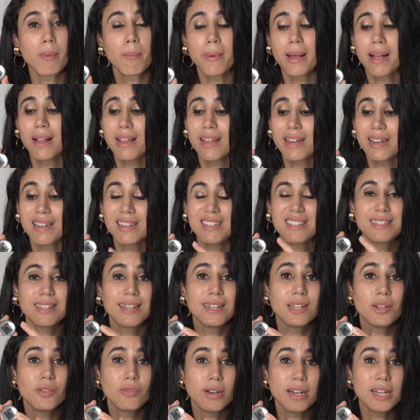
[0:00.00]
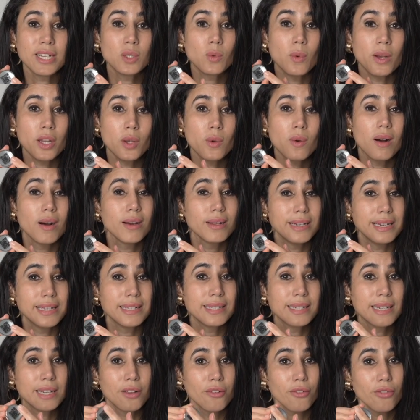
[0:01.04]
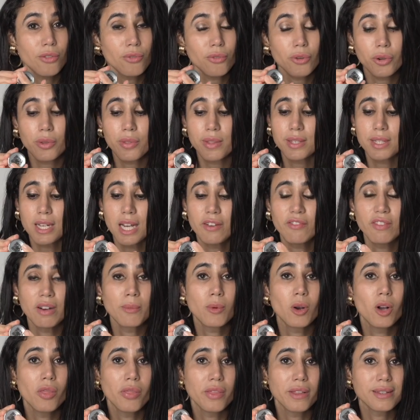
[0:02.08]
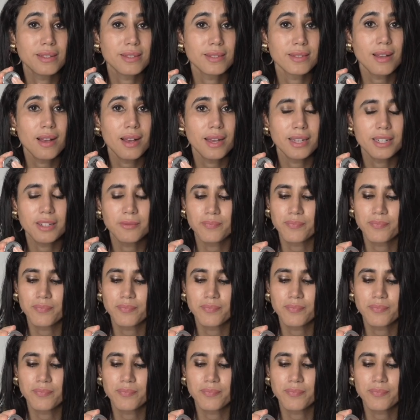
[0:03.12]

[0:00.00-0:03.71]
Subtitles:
bell, and an extended range when you are listening through the diaphragm on this side.